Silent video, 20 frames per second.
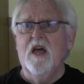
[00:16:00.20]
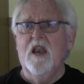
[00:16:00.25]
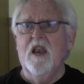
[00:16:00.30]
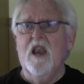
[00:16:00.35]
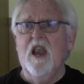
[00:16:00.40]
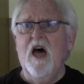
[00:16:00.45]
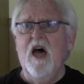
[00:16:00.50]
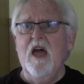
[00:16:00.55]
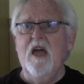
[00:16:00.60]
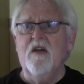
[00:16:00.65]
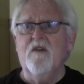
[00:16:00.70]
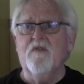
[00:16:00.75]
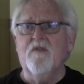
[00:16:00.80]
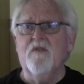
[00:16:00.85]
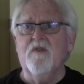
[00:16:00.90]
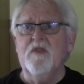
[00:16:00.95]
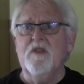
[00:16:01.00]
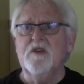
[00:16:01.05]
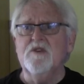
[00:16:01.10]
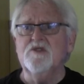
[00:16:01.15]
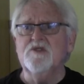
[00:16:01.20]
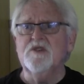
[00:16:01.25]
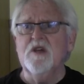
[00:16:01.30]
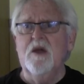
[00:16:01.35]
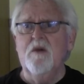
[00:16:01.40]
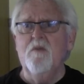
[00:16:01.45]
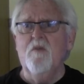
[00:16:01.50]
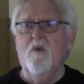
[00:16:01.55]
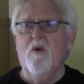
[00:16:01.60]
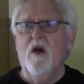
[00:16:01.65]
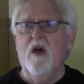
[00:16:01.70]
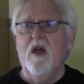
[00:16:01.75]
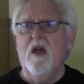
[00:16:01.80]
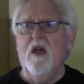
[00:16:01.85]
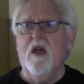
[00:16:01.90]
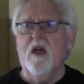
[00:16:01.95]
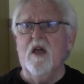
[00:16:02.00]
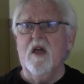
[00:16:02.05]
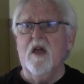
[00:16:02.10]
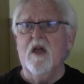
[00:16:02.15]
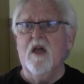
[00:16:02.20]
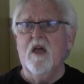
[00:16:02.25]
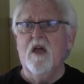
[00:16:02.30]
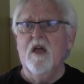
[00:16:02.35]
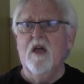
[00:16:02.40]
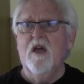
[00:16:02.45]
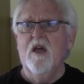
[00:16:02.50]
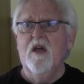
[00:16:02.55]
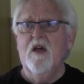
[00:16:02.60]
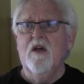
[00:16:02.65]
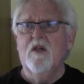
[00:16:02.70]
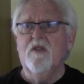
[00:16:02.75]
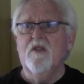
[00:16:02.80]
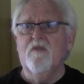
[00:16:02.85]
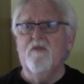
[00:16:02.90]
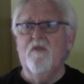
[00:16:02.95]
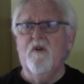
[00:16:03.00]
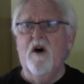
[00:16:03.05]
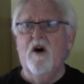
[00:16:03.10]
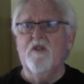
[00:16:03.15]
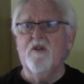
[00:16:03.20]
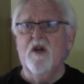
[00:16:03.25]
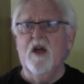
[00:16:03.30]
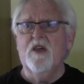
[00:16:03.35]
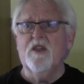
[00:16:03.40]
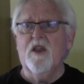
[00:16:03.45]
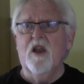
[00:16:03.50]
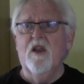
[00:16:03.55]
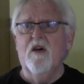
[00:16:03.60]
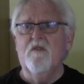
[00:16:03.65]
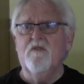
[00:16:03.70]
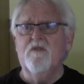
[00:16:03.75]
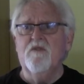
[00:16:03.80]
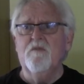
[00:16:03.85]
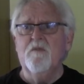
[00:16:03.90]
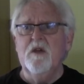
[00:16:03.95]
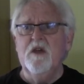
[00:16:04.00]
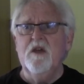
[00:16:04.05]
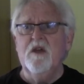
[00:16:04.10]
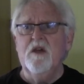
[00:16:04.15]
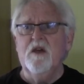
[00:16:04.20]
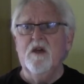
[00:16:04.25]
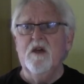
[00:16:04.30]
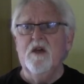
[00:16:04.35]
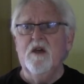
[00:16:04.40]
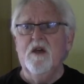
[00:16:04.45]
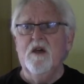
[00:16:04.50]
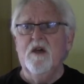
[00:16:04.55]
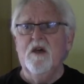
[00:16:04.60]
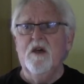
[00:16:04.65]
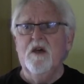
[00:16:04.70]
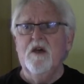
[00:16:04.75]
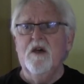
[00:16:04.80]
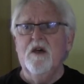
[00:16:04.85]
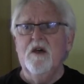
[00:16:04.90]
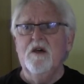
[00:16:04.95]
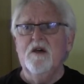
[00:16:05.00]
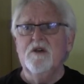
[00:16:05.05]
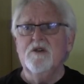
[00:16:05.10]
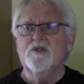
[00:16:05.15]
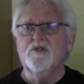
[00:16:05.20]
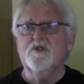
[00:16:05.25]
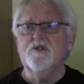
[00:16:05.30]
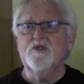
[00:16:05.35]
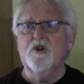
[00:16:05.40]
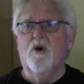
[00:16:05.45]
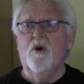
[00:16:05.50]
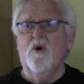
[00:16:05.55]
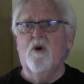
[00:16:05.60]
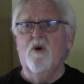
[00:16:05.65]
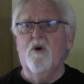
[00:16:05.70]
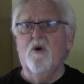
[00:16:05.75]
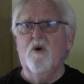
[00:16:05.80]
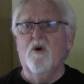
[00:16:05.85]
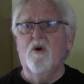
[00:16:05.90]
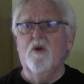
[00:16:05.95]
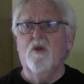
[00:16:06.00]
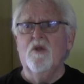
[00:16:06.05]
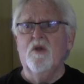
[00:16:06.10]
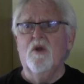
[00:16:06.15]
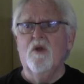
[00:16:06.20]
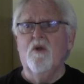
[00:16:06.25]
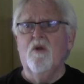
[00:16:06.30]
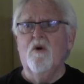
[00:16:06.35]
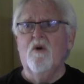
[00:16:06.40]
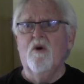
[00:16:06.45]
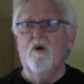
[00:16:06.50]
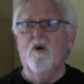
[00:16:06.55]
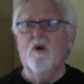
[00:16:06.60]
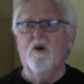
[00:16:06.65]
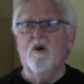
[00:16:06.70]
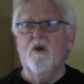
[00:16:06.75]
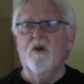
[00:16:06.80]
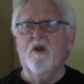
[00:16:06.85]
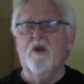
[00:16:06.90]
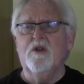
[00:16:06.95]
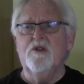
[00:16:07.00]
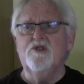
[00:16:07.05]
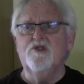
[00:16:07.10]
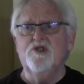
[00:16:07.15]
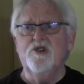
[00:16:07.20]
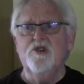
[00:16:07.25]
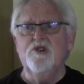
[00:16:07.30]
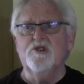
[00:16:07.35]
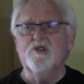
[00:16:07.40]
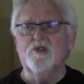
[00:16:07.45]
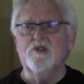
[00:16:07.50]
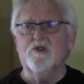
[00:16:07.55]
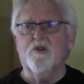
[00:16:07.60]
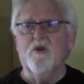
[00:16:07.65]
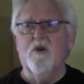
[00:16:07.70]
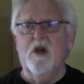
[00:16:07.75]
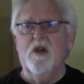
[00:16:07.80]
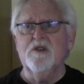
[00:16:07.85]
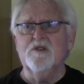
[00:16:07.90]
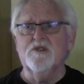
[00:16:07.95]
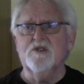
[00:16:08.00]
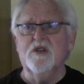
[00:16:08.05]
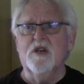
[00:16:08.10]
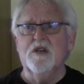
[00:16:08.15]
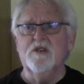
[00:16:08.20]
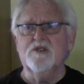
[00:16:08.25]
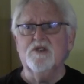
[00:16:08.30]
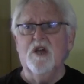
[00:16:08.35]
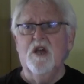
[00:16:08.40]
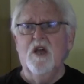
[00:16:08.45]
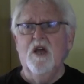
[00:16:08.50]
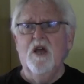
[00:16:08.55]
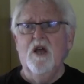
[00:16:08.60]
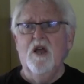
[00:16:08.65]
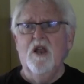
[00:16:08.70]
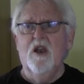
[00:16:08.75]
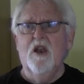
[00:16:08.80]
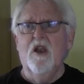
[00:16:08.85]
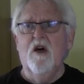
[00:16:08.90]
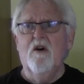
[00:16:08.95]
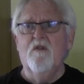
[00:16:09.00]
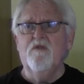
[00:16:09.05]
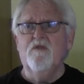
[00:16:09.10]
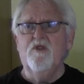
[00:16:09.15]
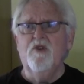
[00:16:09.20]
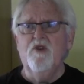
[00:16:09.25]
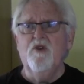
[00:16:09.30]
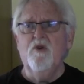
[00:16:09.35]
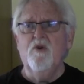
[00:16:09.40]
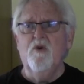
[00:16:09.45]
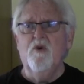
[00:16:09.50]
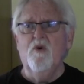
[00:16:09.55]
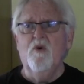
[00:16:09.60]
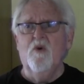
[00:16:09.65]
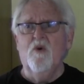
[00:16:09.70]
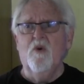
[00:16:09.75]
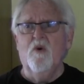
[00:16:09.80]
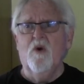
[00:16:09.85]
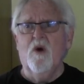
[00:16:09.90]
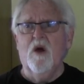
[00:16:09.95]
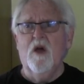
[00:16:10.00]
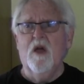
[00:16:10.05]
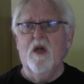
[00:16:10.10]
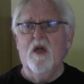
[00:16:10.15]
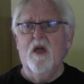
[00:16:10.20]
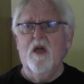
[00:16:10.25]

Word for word: life, in the same way, the Father hath loved me, so the Lord Jesus Christ has loved you